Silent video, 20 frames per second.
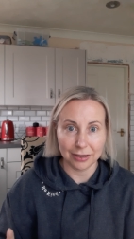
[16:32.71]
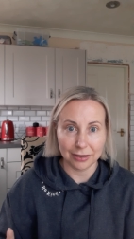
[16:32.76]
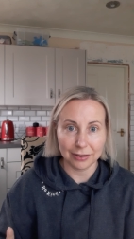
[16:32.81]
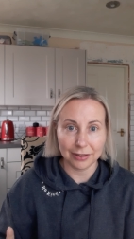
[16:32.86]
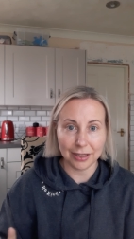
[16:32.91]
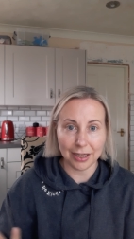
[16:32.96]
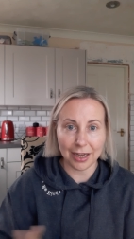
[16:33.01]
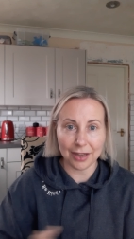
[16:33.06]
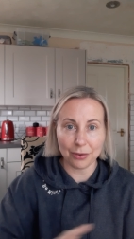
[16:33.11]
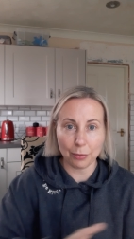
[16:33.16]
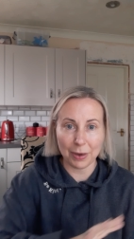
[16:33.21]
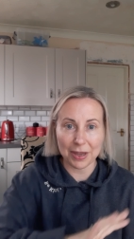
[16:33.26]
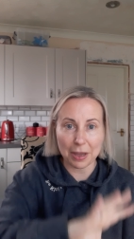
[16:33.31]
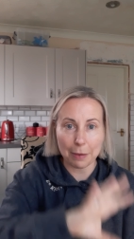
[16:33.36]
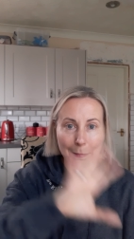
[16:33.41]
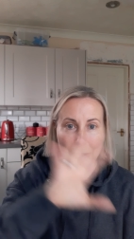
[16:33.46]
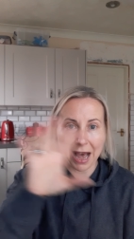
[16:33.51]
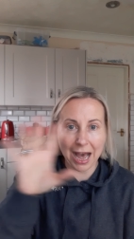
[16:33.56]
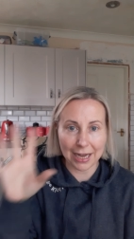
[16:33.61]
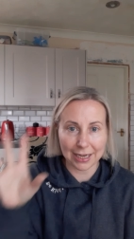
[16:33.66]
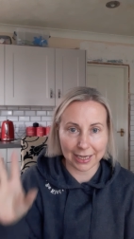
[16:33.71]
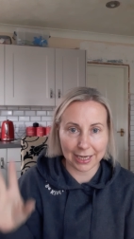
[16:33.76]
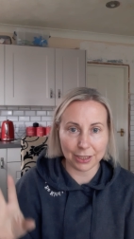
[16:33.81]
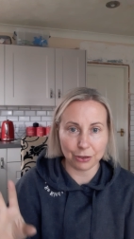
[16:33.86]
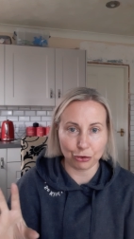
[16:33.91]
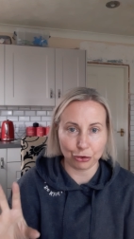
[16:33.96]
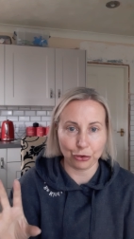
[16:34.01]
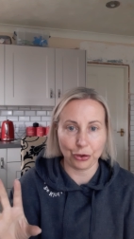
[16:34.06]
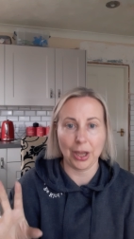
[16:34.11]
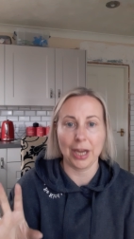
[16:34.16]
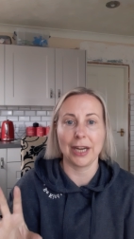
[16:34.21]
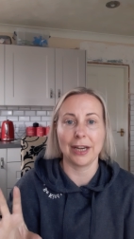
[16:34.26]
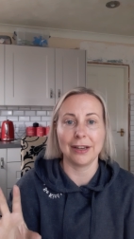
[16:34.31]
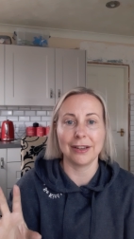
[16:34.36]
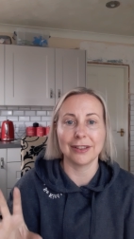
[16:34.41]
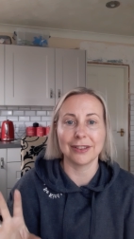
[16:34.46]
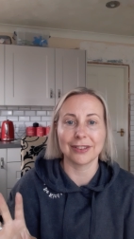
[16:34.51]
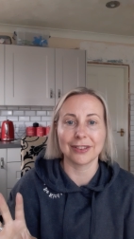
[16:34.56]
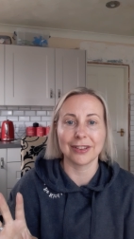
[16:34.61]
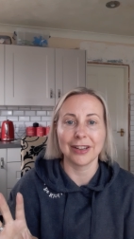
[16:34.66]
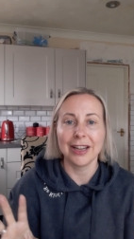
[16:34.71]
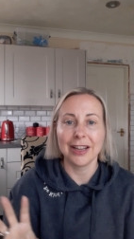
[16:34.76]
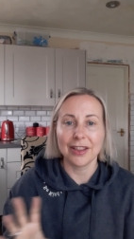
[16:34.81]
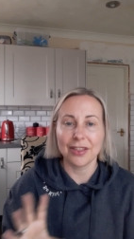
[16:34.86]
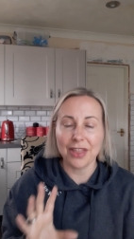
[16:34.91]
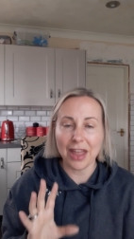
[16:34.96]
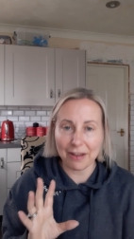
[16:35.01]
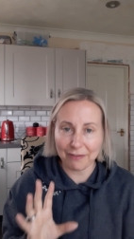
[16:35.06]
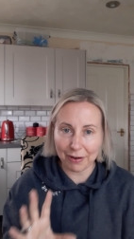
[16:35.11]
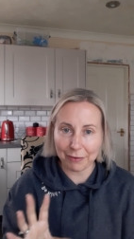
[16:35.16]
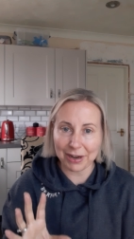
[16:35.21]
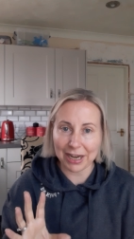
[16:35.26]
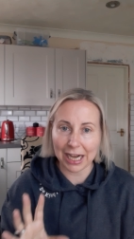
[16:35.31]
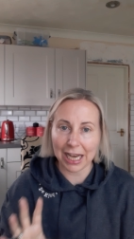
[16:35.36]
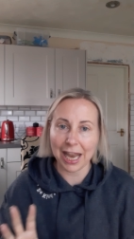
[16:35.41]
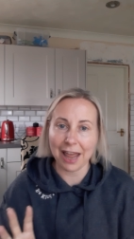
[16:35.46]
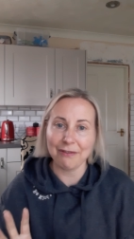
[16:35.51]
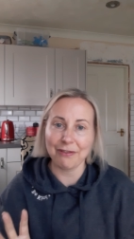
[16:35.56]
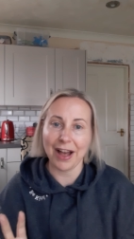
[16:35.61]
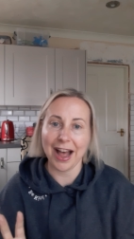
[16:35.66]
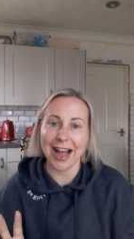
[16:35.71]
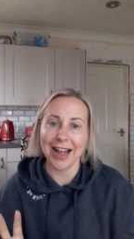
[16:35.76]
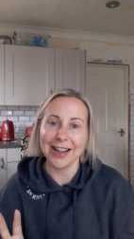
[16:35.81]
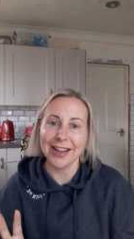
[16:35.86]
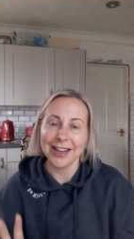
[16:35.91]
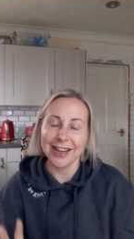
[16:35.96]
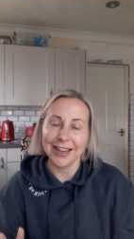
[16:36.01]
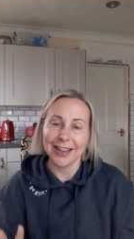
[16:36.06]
Yeah, the way they package things, they're very clever.